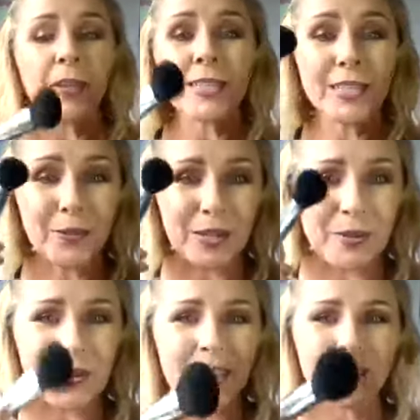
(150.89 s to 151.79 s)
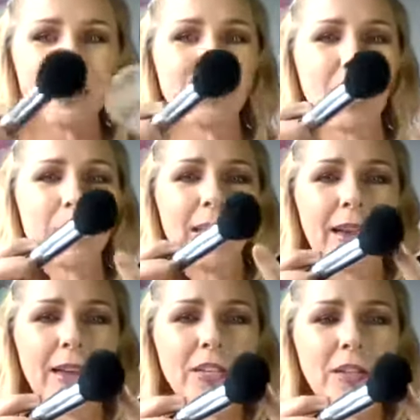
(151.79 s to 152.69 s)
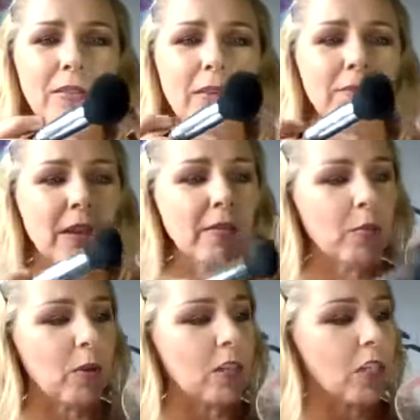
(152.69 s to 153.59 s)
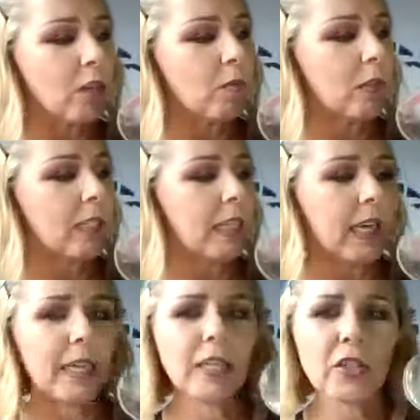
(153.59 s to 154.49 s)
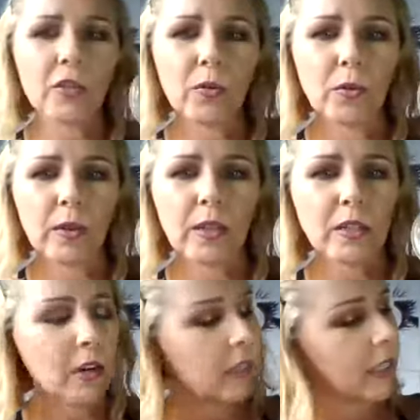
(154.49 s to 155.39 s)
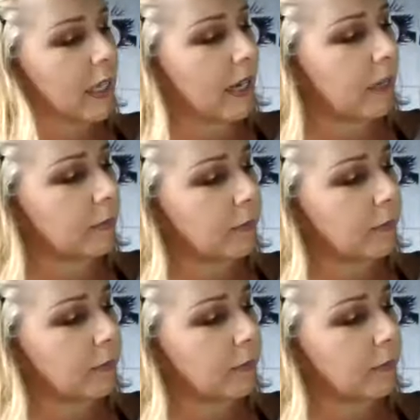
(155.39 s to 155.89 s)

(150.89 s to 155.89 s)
So what you want to do is grab the edge of that fluffy brush and really get into the dark side.